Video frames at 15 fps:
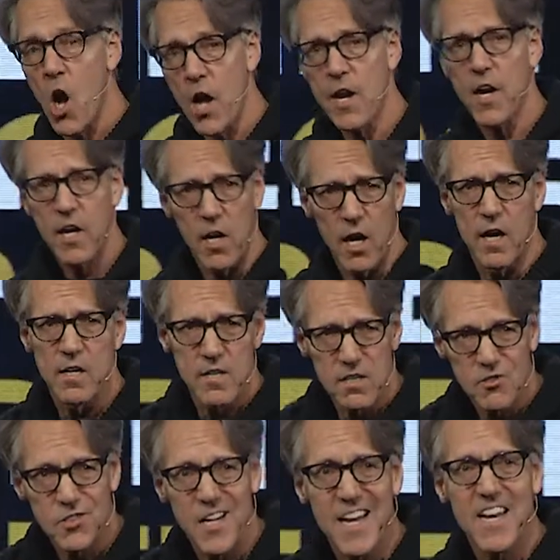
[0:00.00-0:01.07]
on a cart to
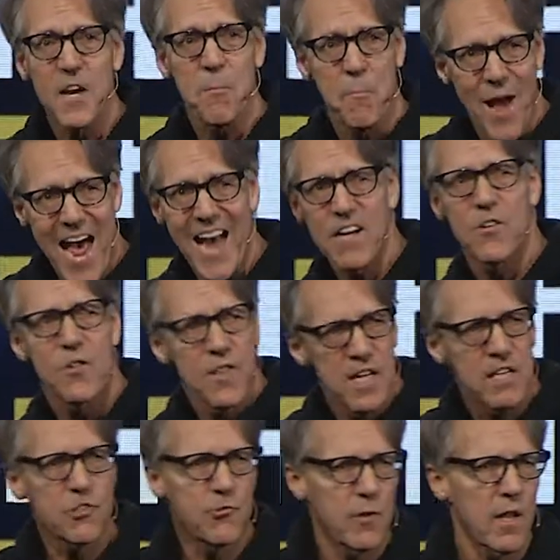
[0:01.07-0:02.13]
send it back to
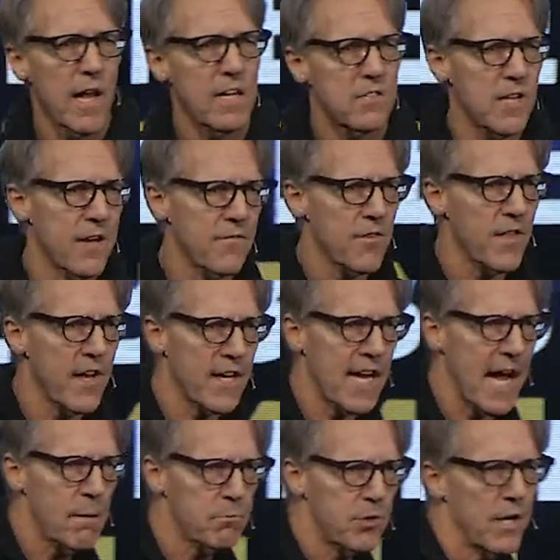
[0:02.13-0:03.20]
the Israelites after they had
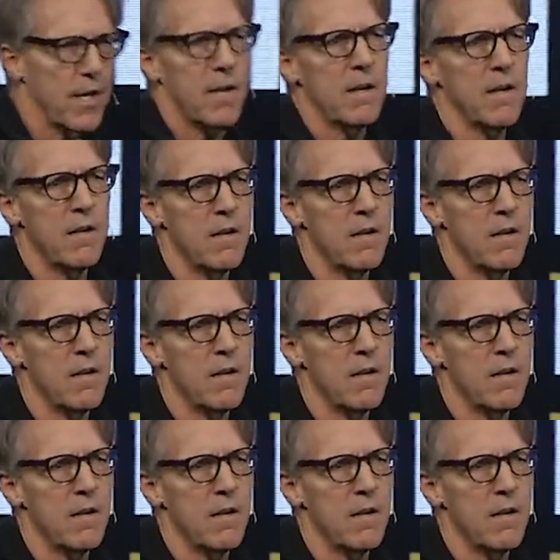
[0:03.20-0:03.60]
captured it.